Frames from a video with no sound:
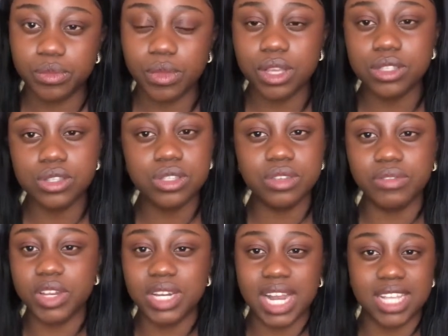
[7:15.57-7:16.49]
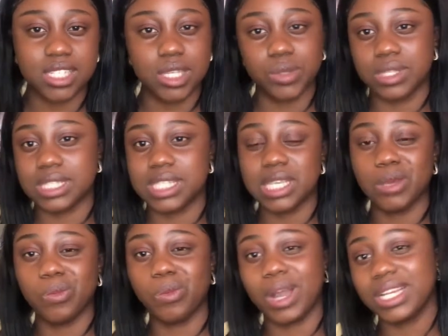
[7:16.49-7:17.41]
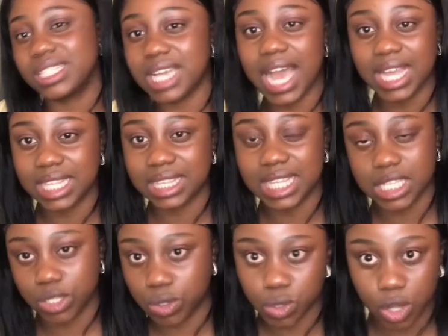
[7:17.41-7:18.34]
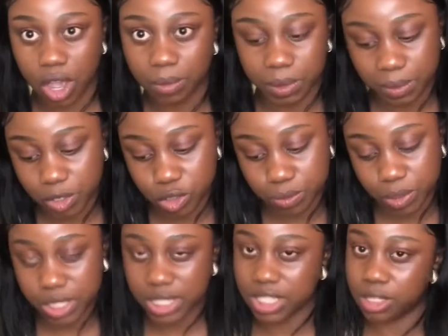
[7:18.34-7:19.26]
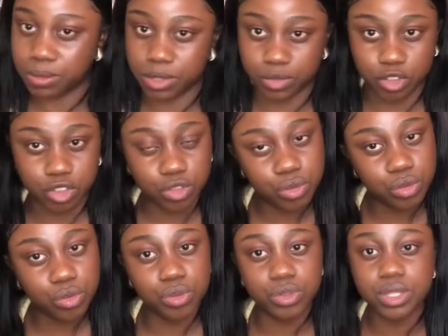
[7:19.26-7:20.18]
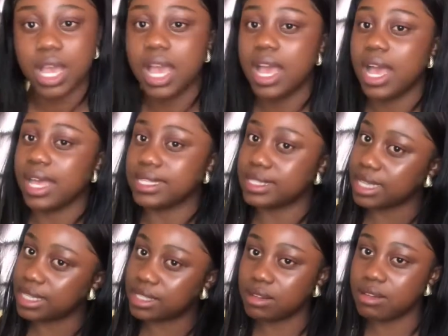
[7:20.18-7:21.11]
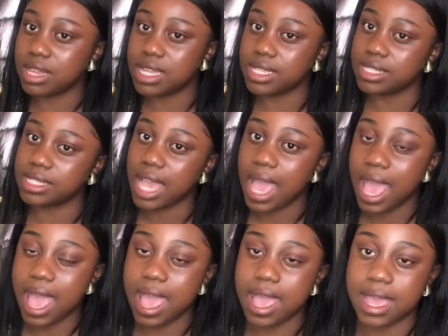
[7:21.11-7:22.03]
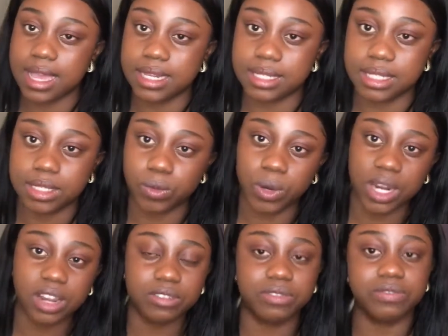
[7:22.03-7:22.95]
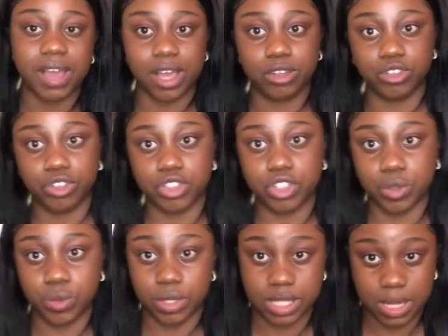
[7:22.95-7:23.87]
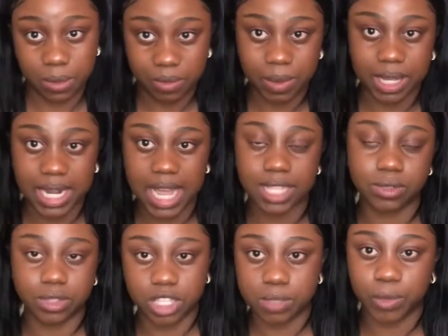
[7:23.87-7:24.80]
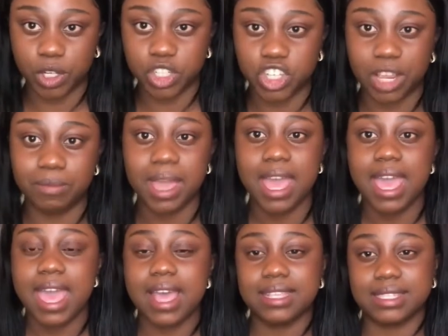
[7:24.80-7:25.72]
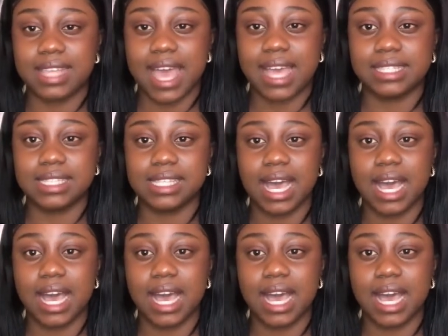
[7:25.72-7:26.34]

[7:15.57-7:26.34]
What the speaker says: it's also very nice to also see what other things also complement your body in terms of shoes, accessories. And what I've found usually with some of my clients with this body shape is that